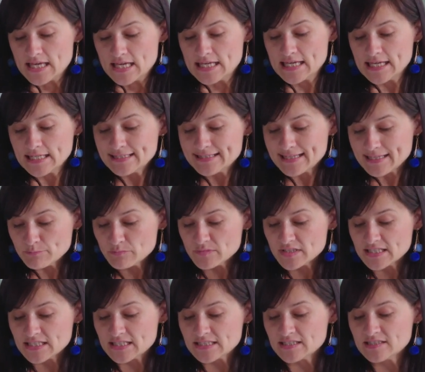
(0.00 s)
He
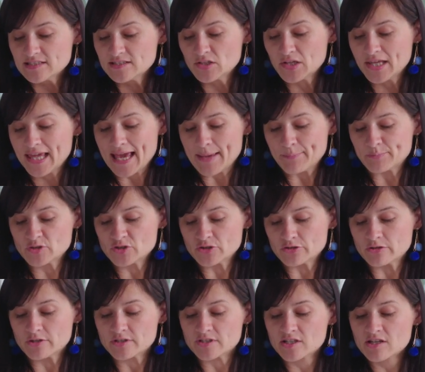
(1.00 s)
attempted to
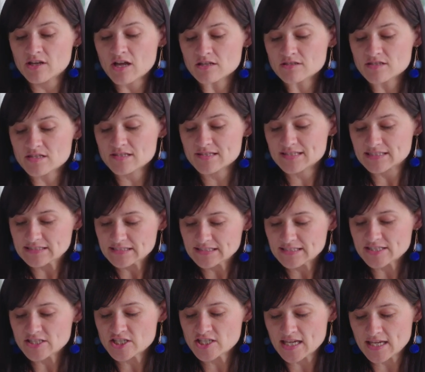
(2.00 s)
capture the
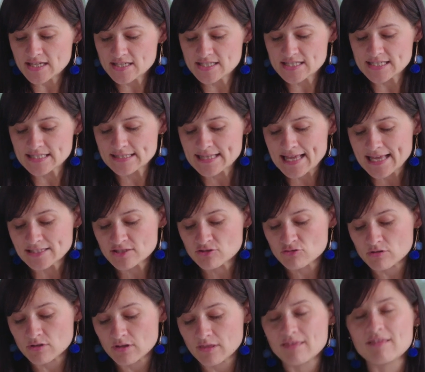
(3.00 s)
constantly changing
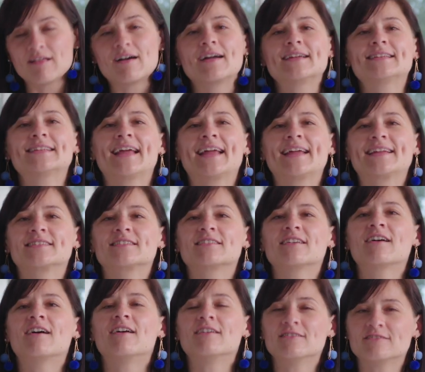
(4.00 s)
natural light and
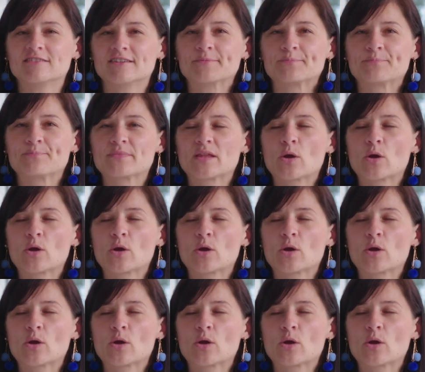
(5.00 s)
color.